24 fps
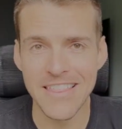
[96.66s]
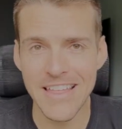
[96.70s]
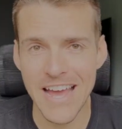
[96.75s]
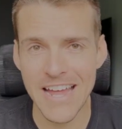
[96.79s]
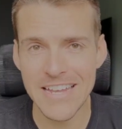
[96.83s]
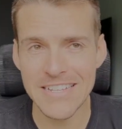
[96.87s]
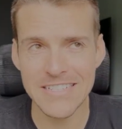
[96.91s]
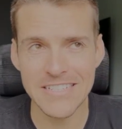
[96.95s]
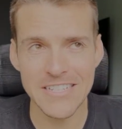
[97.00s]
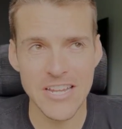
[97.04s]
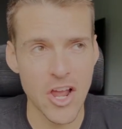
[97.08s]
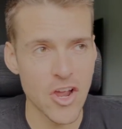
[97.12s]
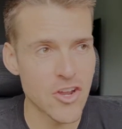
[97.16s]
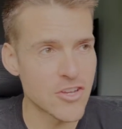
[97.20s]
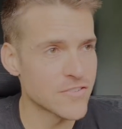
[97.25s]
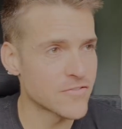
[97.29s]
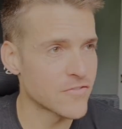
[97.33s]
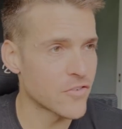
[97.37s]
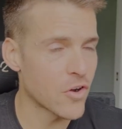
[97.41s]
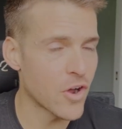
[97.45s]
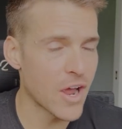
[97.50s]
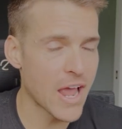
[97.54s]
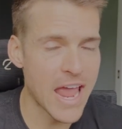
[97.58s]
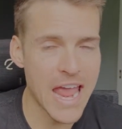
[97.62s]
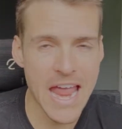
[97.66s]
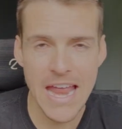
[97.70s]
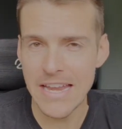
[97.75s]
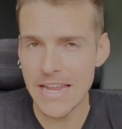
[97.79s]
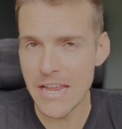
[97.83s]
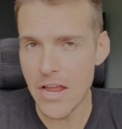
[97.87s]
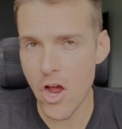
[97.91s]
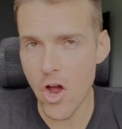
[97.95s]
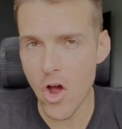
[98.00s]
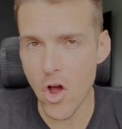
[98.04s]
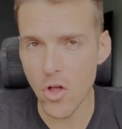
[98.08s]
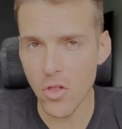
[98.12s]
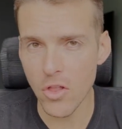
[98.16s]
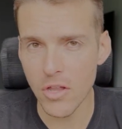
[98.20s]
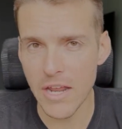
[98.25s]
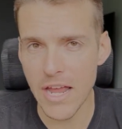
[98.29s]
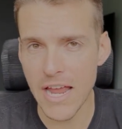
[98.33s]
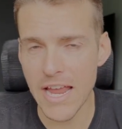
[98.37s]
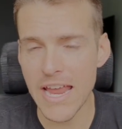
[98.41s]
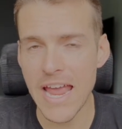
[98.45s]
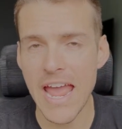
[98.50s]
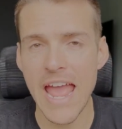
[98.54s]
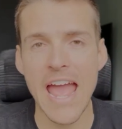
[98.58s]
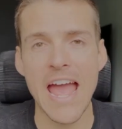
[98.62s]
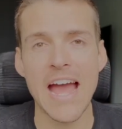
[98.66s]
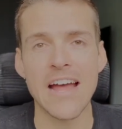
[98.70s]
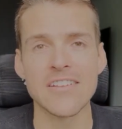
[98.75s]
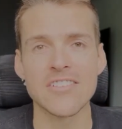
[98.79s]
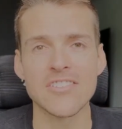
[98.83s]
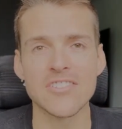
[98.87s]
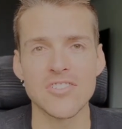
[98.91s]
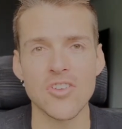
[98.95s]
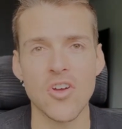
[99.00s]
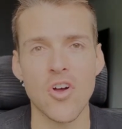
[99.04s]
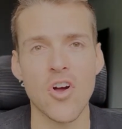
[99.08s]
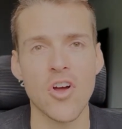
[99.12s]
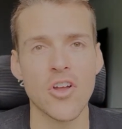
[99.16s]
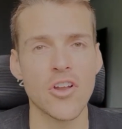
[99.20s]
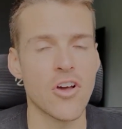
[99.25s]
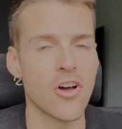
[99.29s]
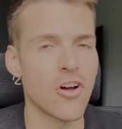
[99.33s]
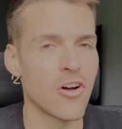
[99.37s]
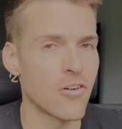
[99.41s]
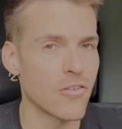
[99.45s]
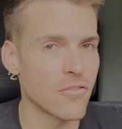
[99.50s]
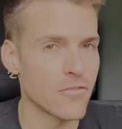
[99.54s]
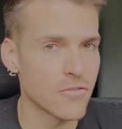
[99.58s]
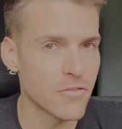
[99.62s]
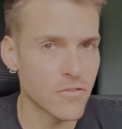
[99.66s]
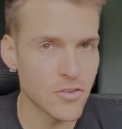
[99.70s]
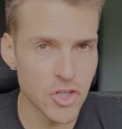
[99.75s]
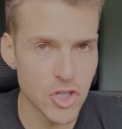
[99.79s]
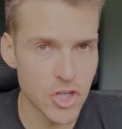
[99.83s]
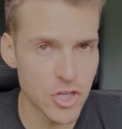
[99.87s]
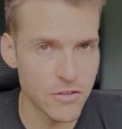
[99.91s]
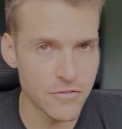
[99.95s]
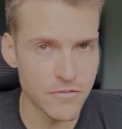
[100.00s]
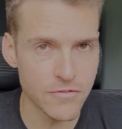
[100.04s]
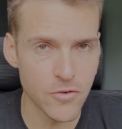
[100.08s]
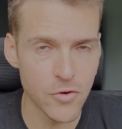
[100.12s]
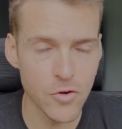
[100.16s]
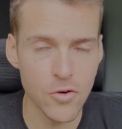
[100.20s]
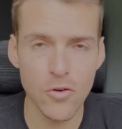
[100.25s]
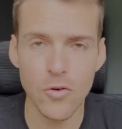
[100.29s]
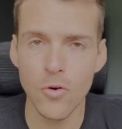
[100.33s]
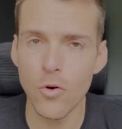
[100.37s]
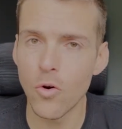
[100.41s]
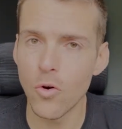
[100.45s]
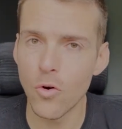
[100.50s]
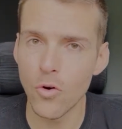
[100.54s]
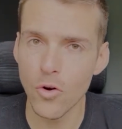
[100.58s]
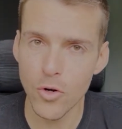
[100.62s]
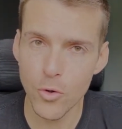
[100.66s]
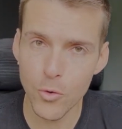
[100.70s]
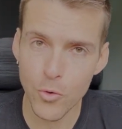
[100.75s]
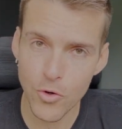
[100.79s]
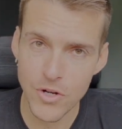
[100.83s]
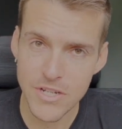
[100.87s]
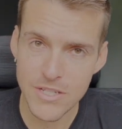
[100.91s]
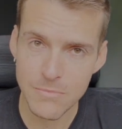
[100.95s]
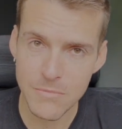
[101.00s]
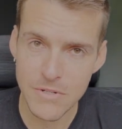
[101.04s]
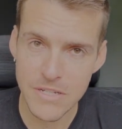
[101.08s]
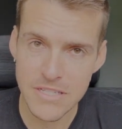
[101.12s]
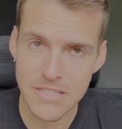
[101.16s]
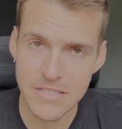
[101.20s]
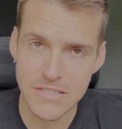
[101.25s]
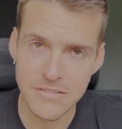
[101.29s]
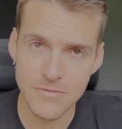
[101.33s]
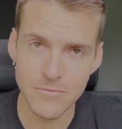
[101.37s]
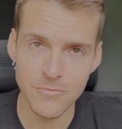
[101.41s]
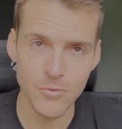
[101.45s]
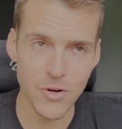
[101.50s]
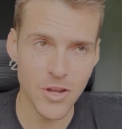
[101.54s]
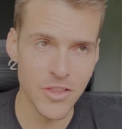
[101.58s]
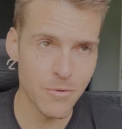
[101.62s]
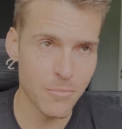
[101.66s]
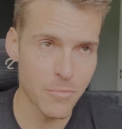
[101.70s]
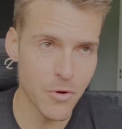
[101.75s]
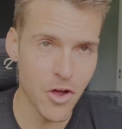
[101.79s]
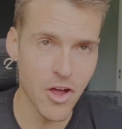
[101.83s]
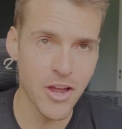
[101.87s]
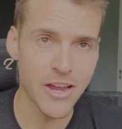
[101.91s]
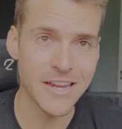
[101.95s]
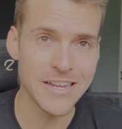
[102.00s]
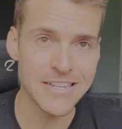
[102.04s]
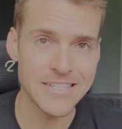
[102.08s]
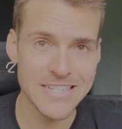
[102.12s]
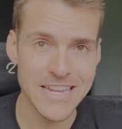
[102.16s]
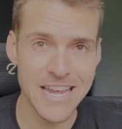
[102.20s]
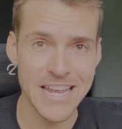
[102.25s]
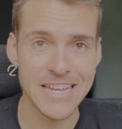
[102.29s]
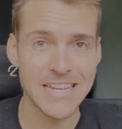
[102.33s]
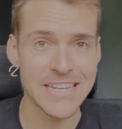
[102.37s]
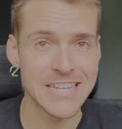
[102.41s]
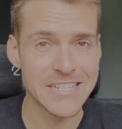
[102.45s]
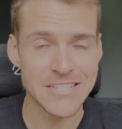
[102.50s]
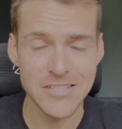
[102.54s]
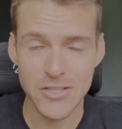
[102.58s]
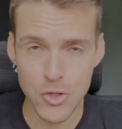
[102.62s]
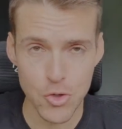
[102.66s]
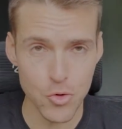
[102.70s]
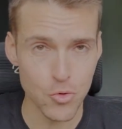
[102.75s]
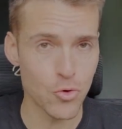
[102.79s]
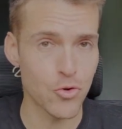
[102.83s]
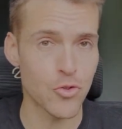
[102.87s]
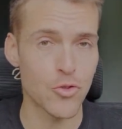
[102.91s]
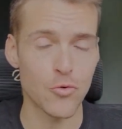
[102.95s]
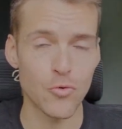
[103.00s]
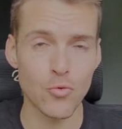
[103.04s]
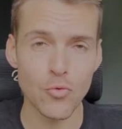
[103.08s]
That goes for any holiday outside of Q4 or Christmas, where the buying intent is through the